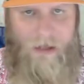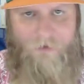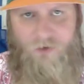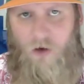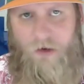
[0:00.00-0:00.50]

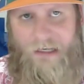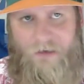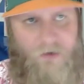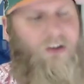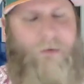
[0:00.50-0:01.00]
have
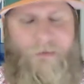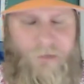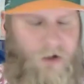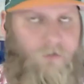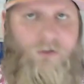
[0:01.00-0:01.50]
you
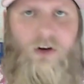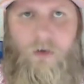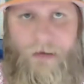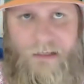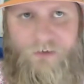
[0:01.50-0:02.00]
don't have
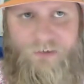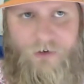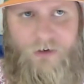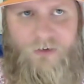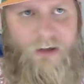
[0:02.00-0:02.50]
Kirby in this
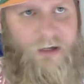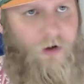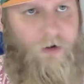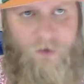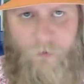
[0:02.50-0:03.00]
series. You
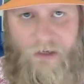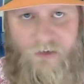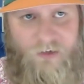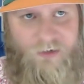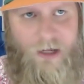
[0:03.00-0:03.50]
don't have Luis
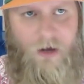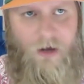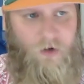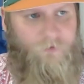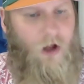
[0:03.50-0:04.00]
Castillo.
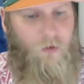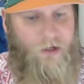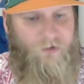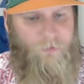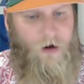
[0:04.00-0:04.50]
You do have
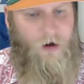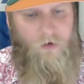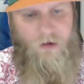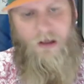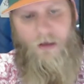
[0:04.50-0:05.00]
Logan
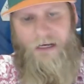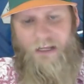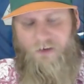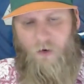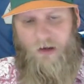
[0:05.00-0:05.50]
tomorrow. But
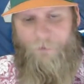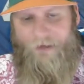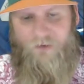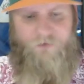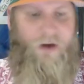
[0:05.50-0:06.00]
he's going up
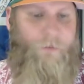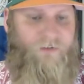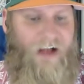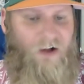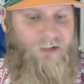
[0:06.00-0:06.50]
against
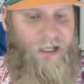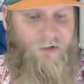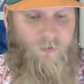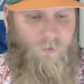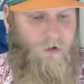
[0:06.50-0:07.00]
Framber
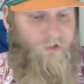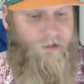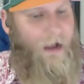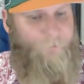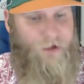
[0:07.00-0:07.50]
Valdez, one of the
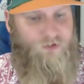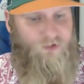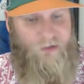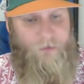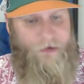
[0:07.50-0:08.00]
top
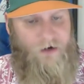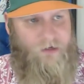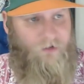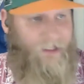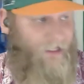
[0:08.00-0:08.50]
pitchers in the
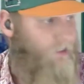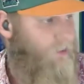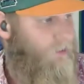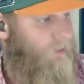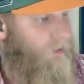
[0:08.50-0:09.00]
American League.
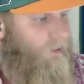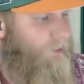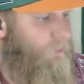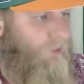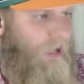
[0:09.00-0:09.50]

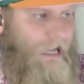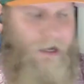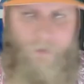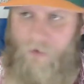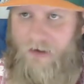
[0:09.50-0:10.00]
You're relying
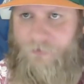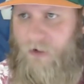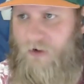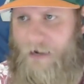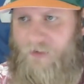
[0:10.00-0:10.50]
on Bryce
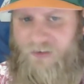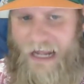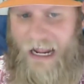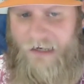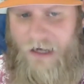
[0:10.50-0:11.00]
Miller and Emerson
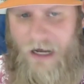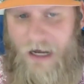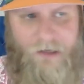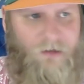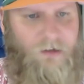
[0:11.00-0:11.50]

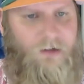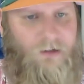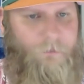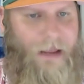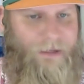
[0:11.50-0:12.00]
Hancock
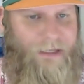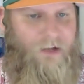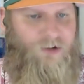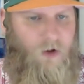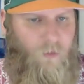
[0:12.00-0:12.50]
to maybe
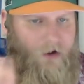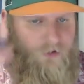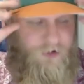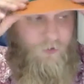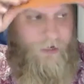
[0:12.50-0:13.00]
get you a win or
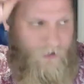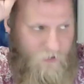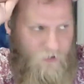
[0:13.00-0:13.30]
two here.